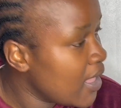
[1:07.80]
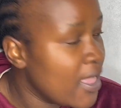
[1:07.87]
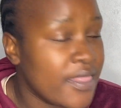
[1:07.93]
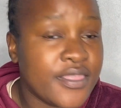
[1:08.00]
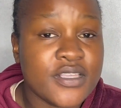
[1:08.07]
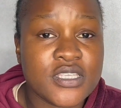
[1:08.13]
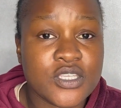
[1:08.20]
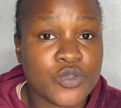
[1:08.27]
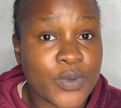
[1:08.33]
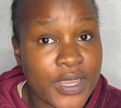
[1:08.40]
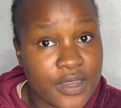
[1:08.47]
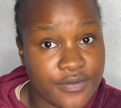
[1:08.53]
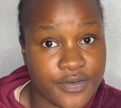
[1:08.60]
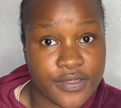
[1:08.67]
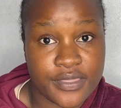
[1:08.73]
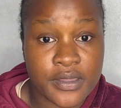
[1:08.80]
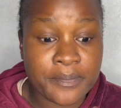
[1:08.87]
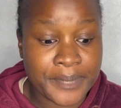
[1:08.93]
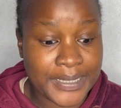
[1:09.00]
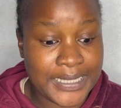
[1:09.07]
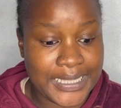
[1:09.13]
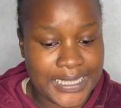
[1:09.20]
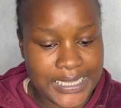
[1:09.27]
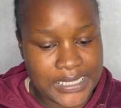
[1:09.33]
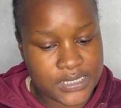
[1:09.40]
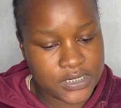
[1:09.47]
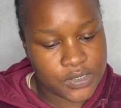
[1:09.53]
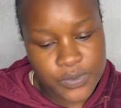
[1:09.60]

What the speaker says: this is where everything begins.